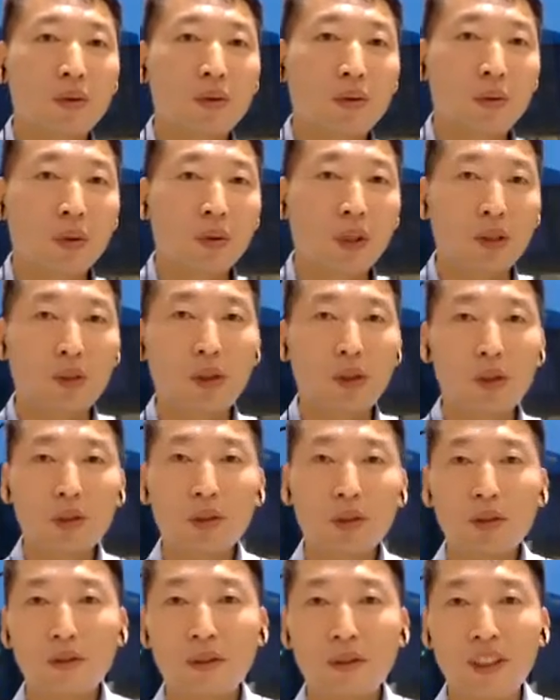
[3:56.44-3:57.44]
with the
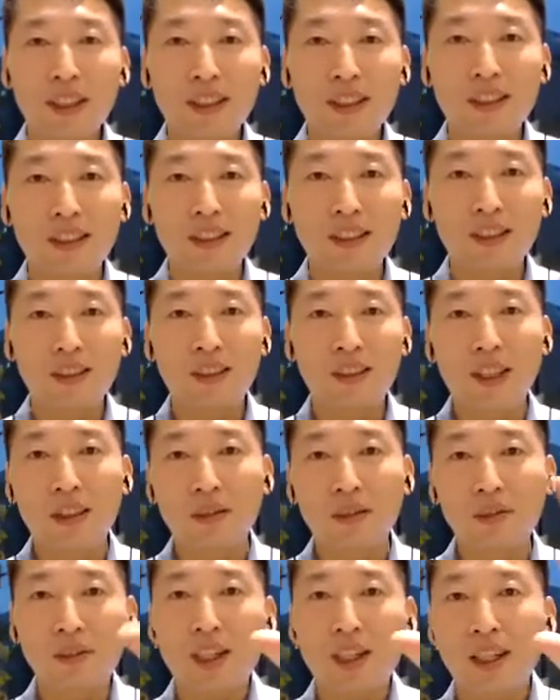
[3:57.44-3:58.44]
2 vehicles
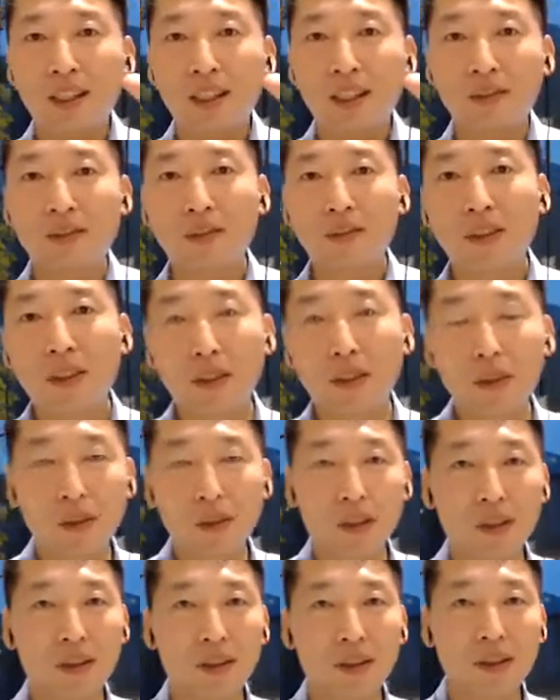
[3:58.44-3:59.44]
and 5
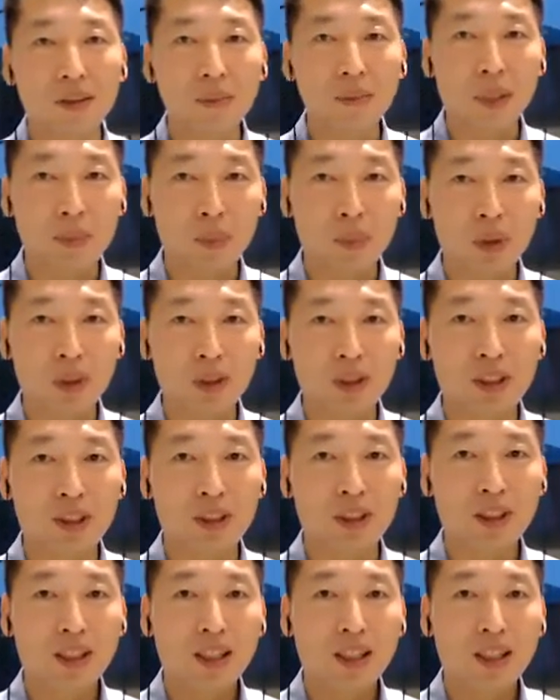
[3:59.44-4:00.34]
members.